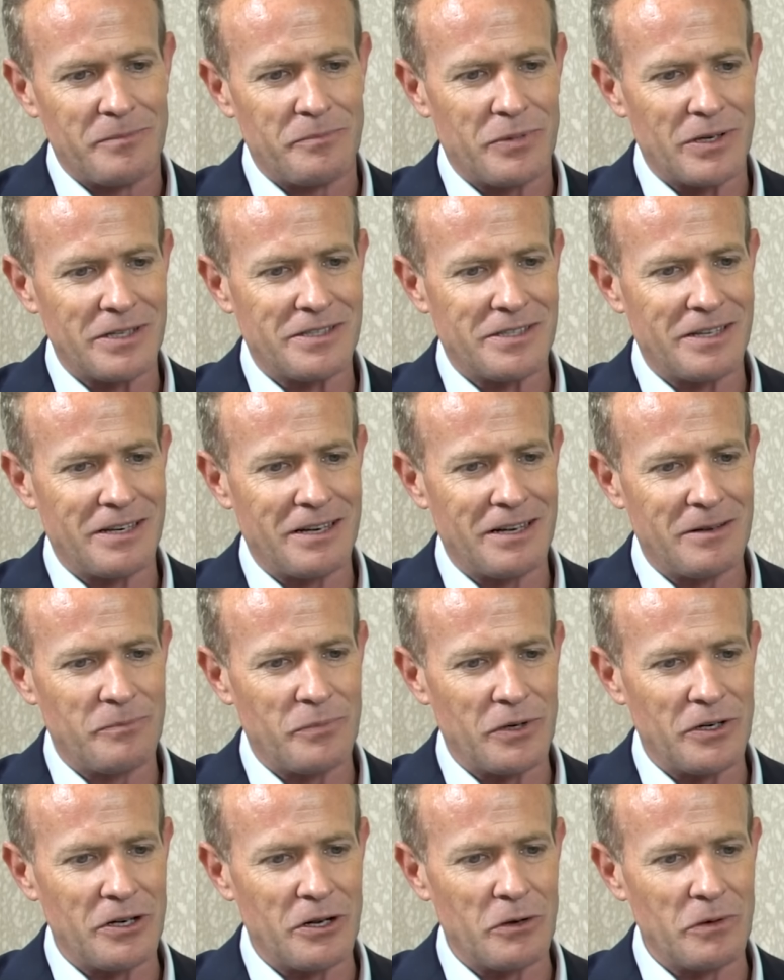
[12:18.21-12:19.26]
but uh,
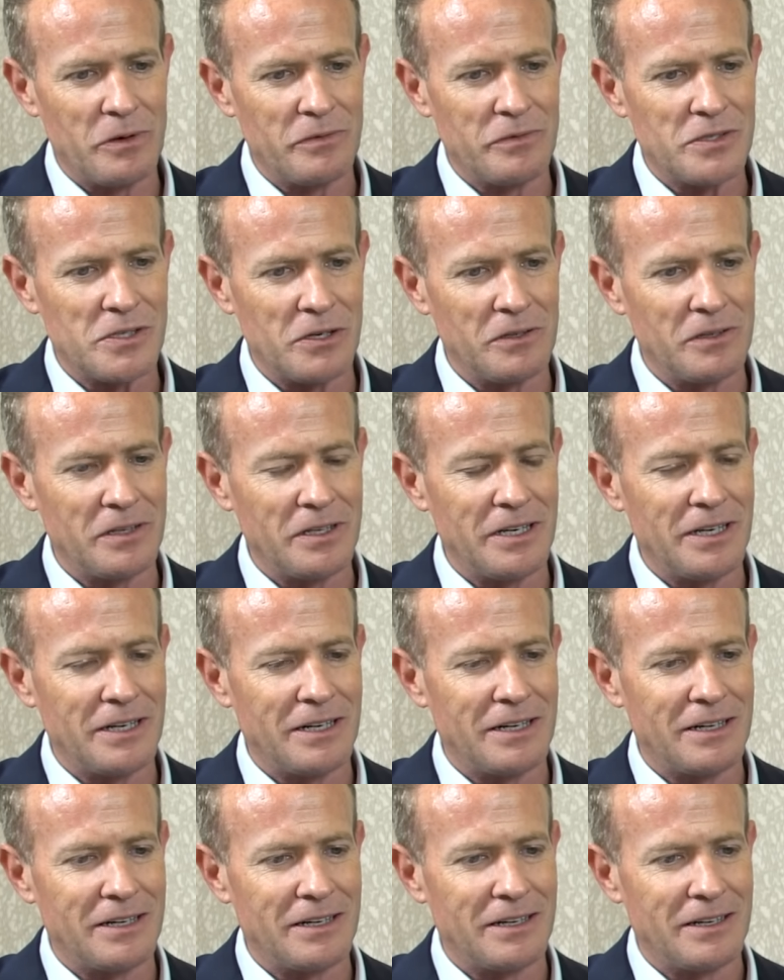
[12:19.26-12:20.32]
but no, we've certainly
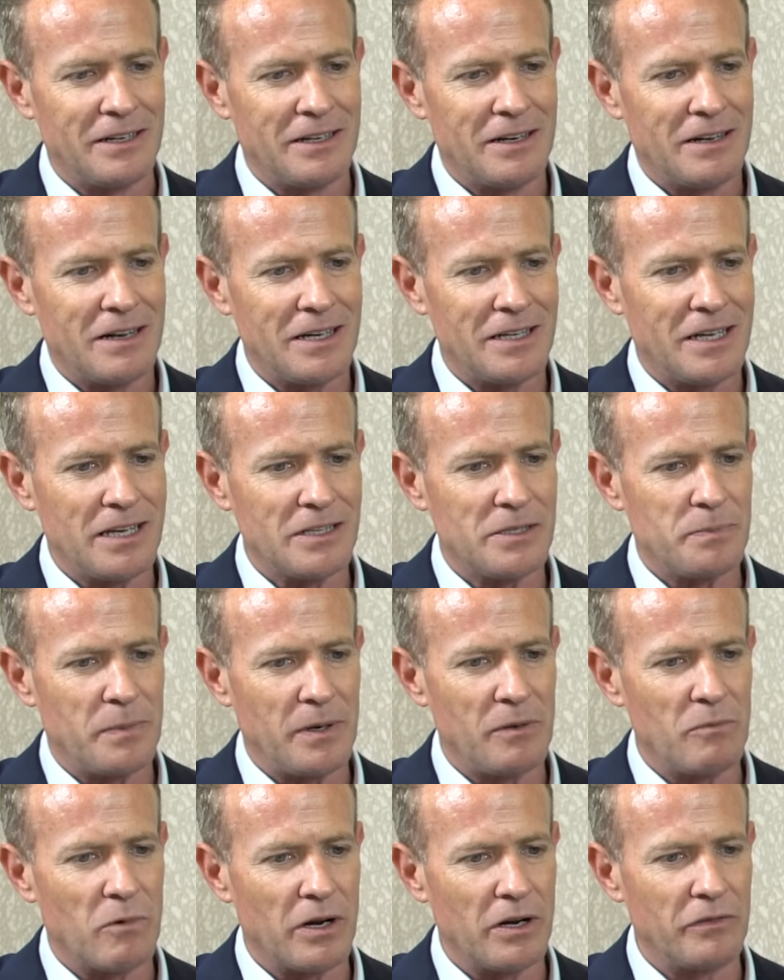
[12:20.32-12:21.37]
uh, I guess
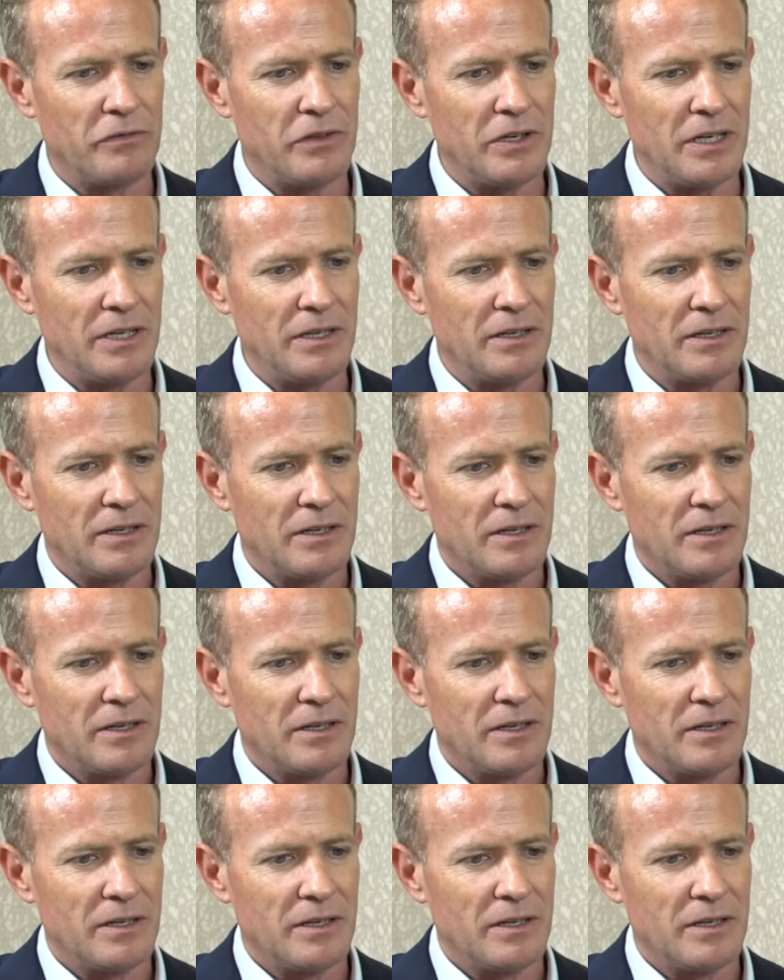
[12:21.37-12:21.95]
been one of the,